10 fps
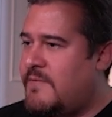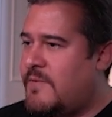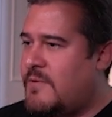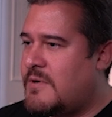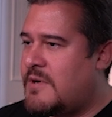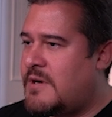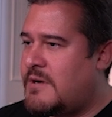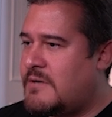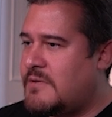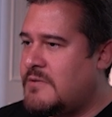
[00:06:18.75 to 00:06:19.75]

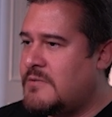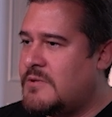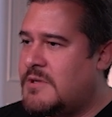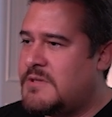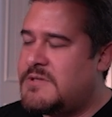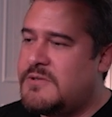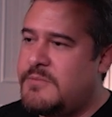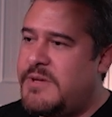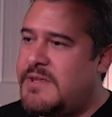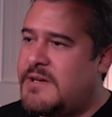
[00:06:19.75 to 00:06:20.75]
for Google. So
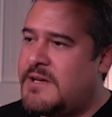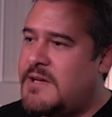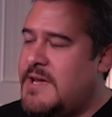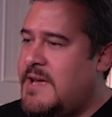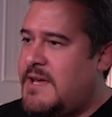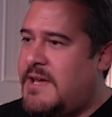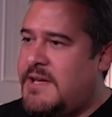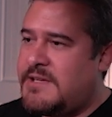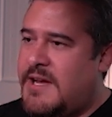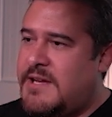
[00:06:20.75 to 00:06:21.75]
it'd be the
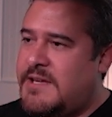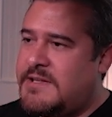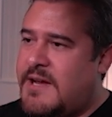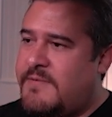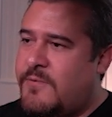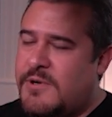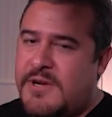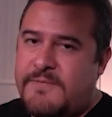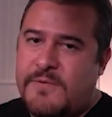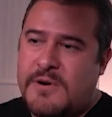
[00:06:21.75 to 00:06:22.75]

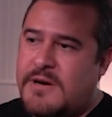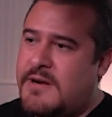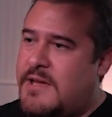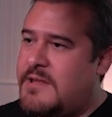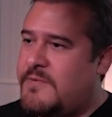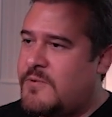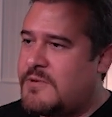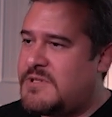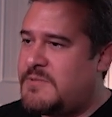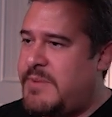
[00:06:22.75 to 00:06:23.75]
8.8.4.4 and then of
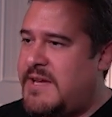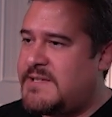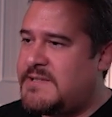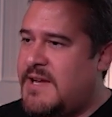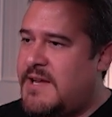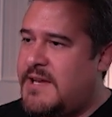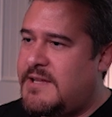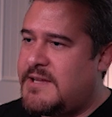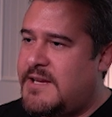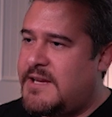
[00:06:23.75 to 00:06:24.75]
course
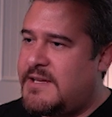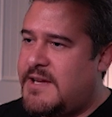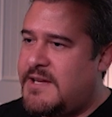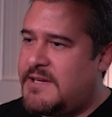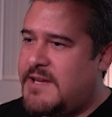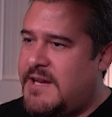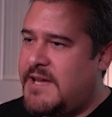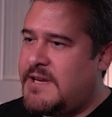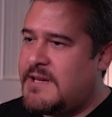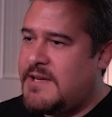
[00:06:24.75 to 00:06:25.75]

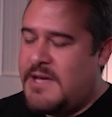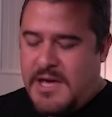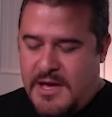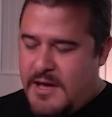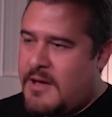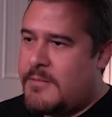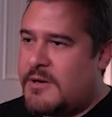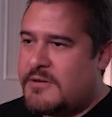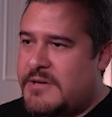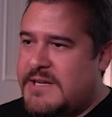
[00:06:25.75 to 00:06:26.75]
space.8.8.8.8. Uh, I'm
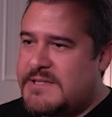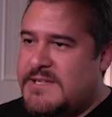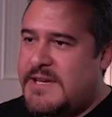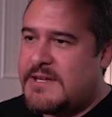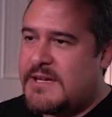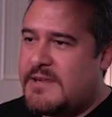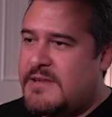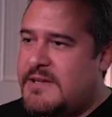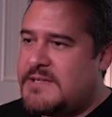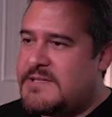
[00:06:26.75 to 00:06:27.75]
gonna go ahead and take
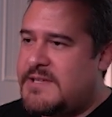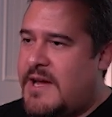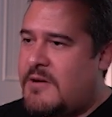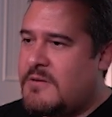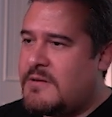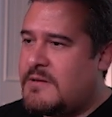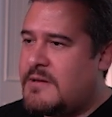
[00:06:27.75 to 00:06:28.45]
this out